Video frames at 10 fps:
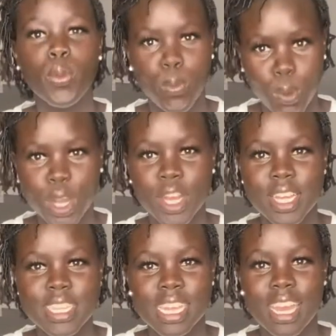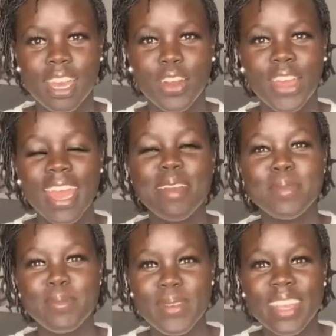We're gonna see, okay? I'm
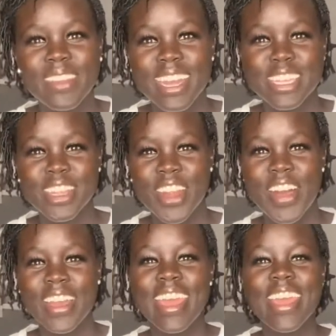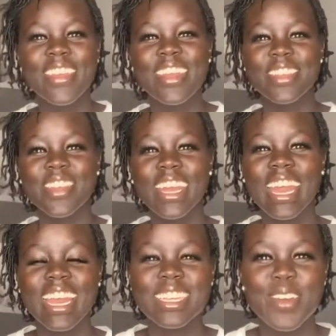gonna bring you guys along. You guys are gonna
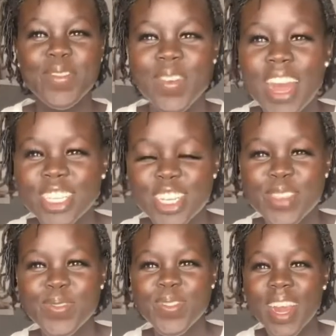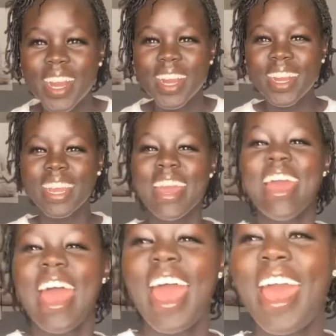get to watch us work.
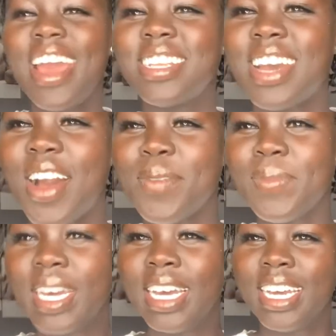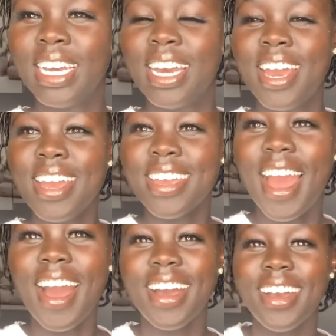And
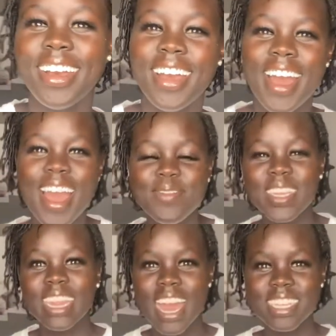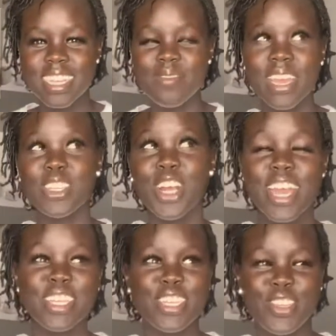yeah, I mean, last time I
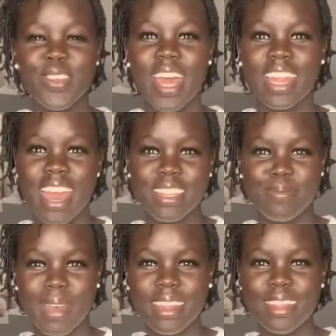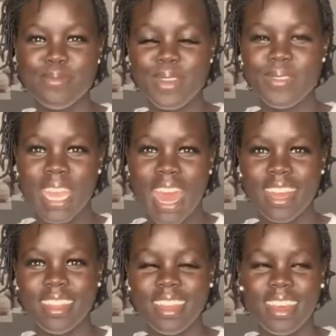tried to do that last month when we had the